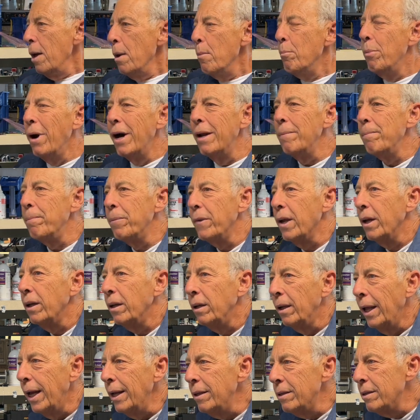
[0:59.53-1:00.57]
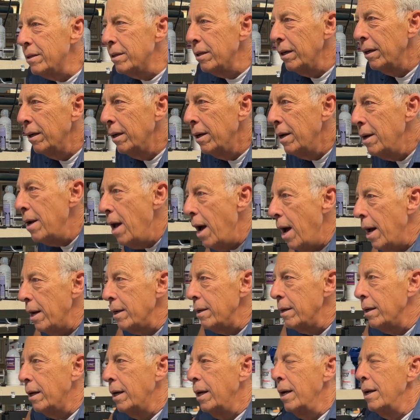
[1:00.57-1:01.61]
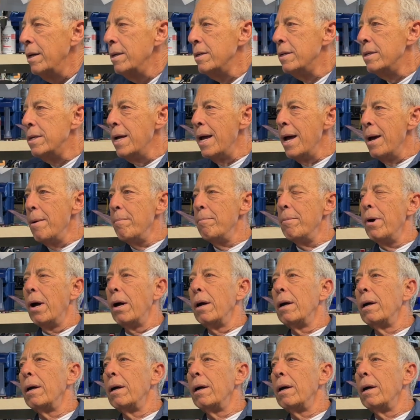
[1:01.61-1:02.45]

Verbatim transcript: But let's not condemn